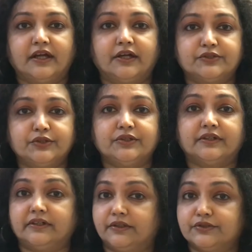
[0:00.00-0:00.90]
So
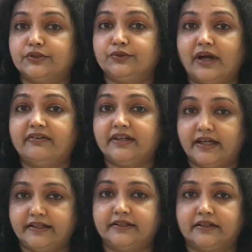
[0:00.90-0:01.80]
you have an
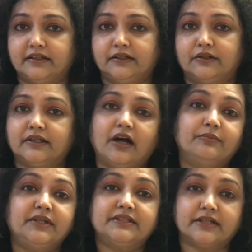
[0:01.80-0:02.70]
idea on how
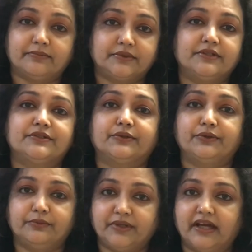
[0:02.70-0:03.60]
many chapters you're
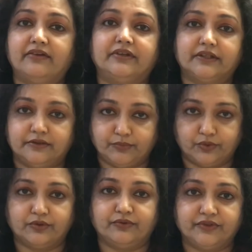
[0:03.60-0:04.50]
going to be having in the
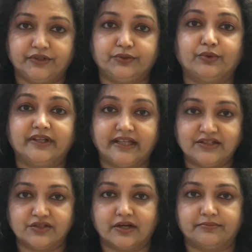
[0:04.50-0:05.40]
book, whether you want
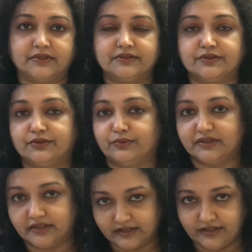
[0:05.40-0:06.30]
10 chapters or you
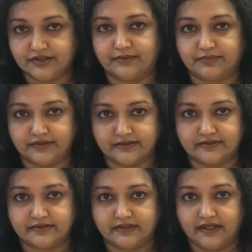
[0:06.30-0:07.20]
want 30
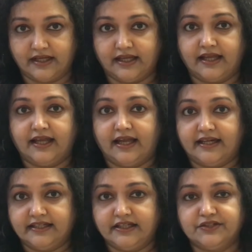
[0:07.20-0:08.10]
chapters.
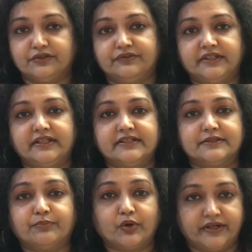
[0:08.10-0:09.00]
And each of
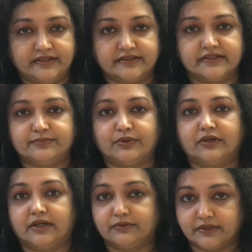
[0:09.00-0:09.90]
these points, this
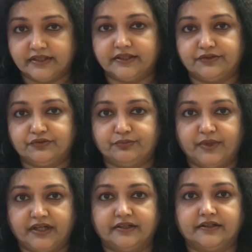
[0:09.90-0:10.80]
broad outline that you've
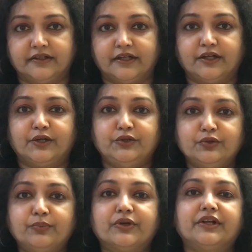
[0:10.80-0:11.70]
made,
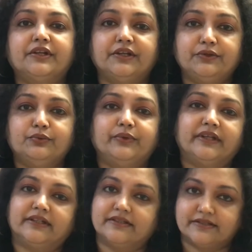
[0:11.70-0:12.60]
you put it into
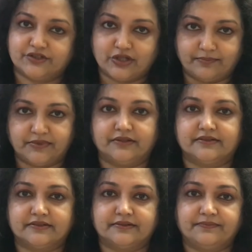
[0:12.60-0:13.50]
various
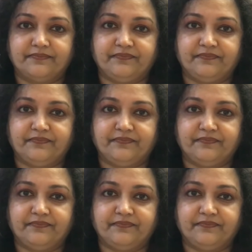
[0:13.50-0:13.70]
chapters.